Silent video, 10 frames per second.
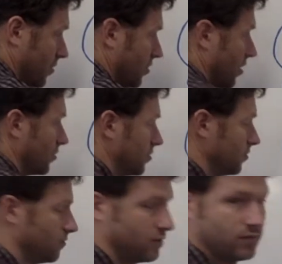
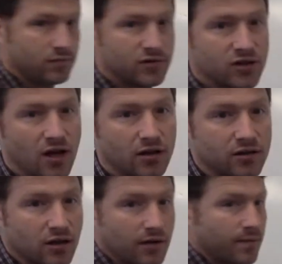cartoon style
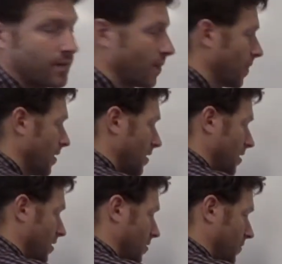tongue.
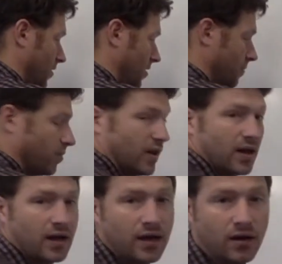We got our
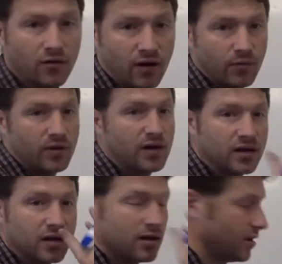black. Alright,
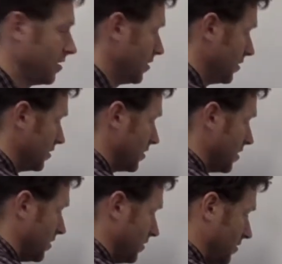he's
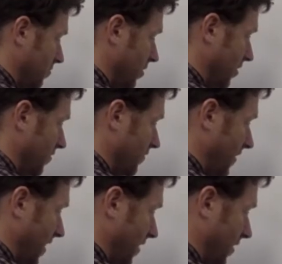got these big
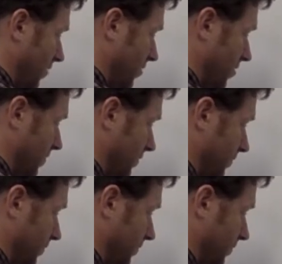fat lips.